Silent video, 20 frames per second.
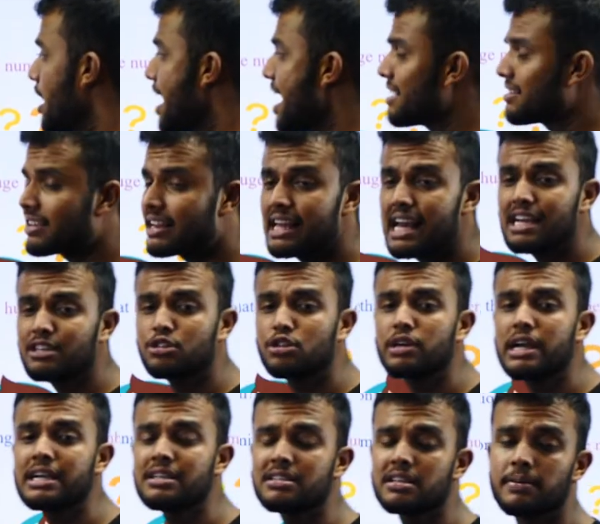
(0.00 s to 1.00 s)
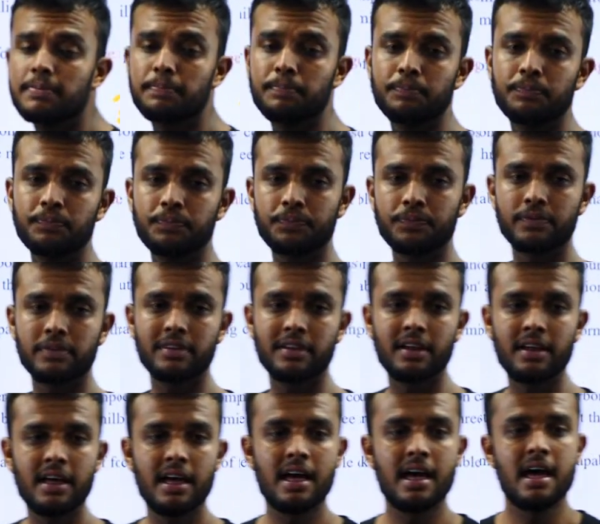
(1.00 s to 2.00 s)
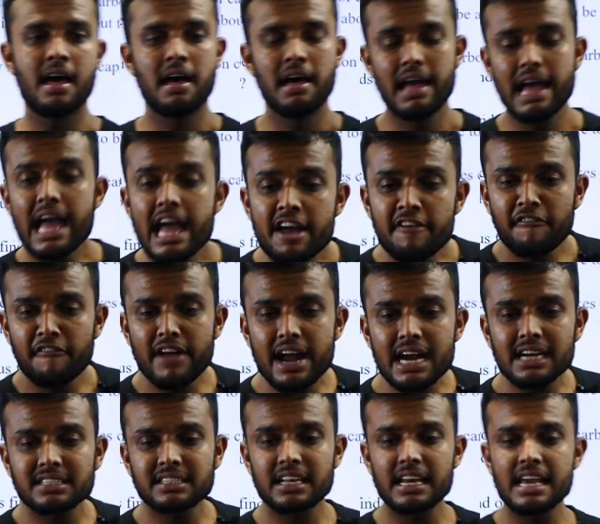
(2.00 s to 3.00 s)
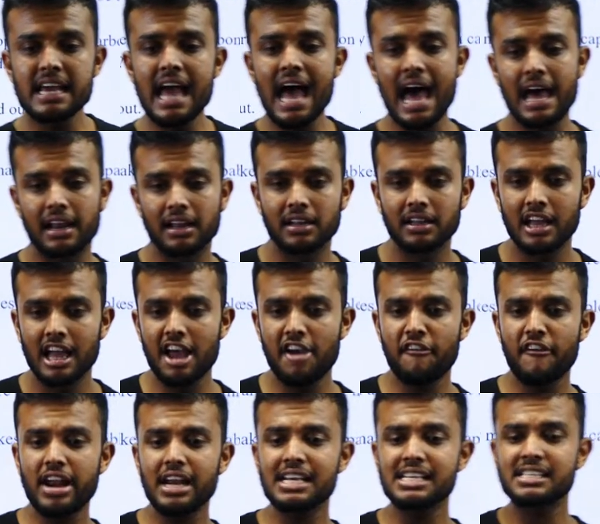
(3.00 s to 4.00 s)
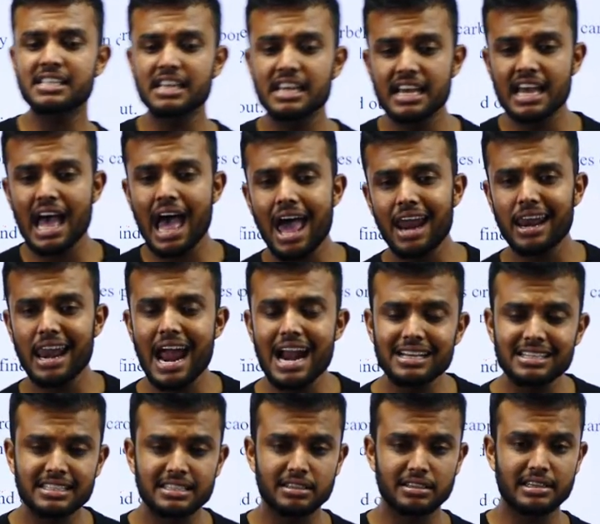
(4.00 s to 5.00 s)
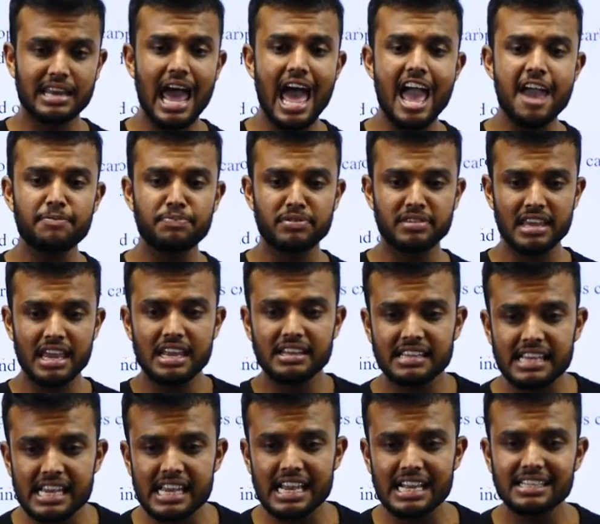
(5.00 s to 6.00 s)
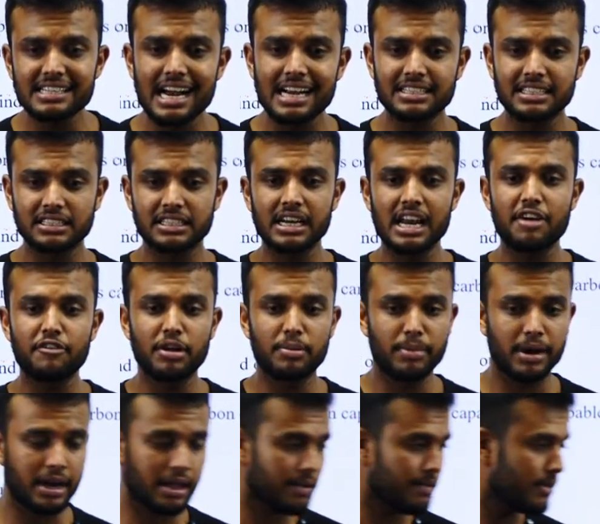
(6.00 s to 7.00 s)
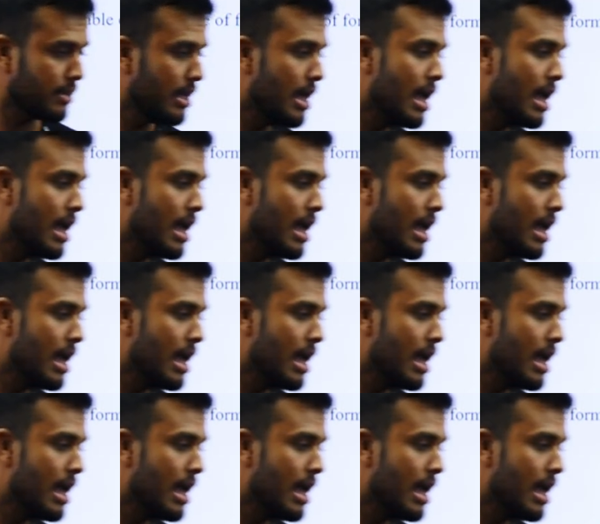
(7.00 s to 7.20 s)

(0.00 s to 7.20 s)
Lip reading: It's clear, students. If it is clear, let's type CC in charge section, everybody.